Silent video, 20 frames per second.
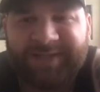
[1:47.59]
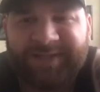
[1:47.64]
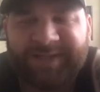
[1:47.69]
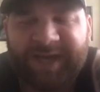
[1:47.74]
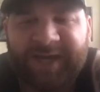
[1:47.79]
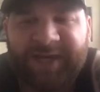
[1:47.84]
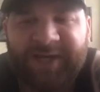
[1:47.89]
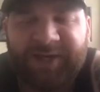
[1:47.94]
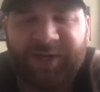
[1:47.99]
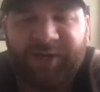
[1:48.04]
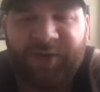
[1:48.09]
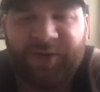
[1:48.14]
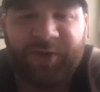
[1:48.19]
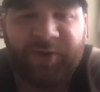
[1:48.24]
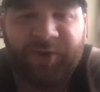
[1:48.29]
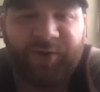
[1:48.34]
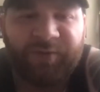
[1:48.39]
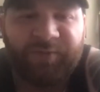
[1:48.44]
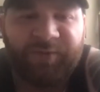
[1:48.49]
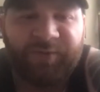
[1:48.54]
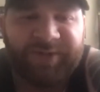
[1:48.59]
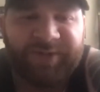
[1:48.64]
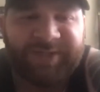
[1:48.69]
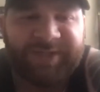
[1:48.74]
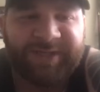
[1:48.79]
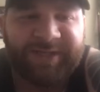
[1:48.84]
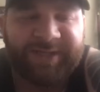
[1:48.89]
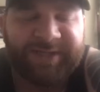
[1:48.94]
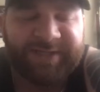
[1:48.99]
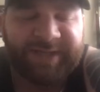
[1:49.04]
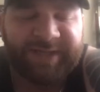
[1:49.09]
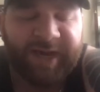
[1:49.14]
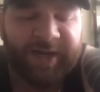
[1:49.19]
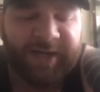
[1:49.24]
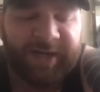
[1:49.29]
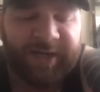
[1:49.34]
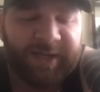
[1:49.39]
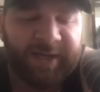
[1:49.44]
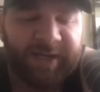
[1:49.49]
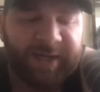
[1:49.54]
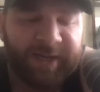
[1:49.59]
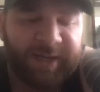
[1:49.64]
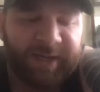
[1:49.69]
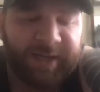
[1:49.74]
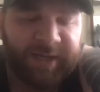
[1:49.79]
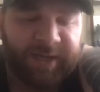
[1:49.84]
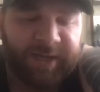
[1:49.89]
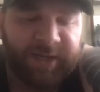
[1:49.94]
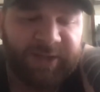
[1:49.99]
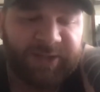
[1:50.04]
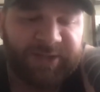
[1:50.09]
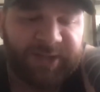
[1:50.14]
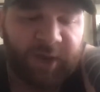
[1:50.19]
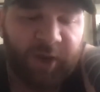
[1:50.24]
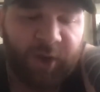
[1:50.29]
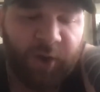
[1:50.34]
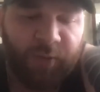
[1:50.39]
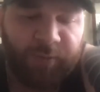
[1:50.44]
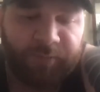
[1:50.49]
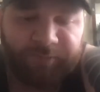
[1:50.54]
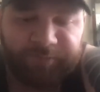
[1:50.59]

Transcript: second year at University of Kentucky. So